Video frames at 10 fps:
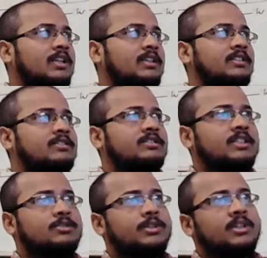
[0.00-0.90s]

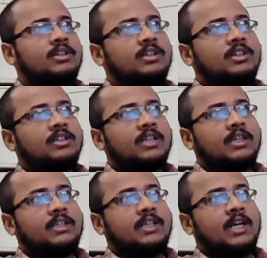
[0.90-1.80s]
this way, that
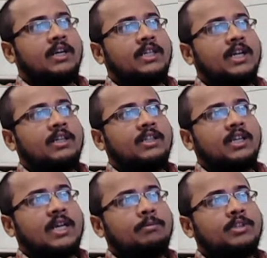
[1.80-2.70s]
it can
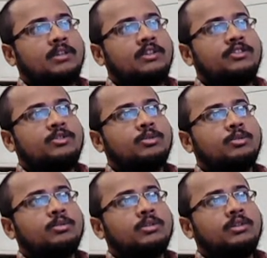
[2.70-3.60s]
capture these
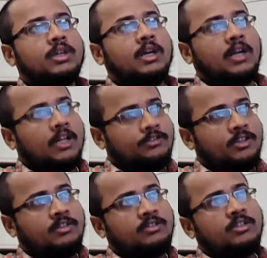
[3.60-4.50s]
two
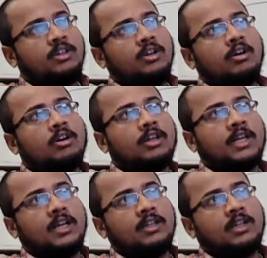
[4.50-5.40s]
clusters, or
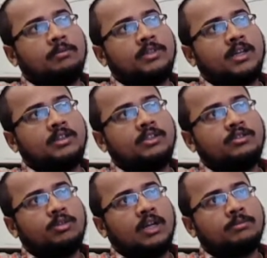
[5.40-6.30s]
can capture these
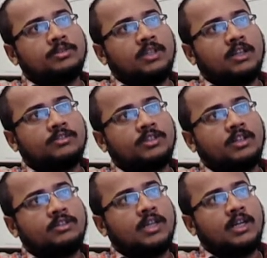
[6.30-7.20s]
two
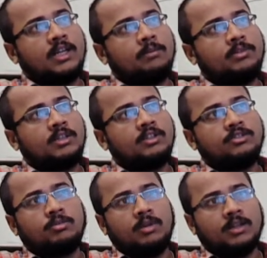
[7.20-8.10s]
clusters, or can capture these
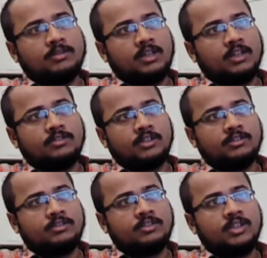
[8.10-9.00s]
two
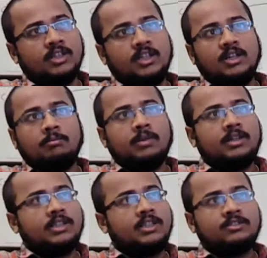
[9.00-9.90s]
clusters.
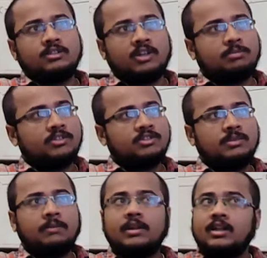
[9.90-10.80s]
But it is not
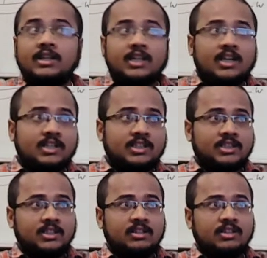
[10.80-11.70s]
possible by the linear
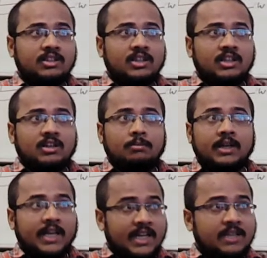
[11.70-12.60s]
regression
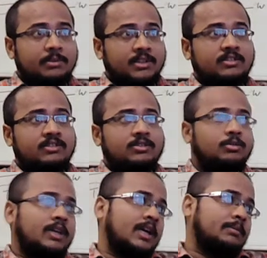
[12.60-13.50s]
by any means
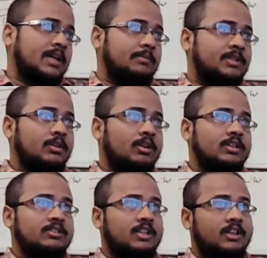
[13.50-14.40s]
to capture all
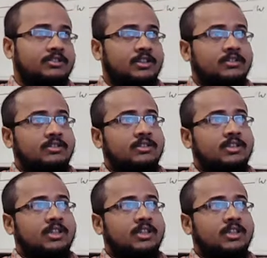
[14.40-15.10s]
these clusters.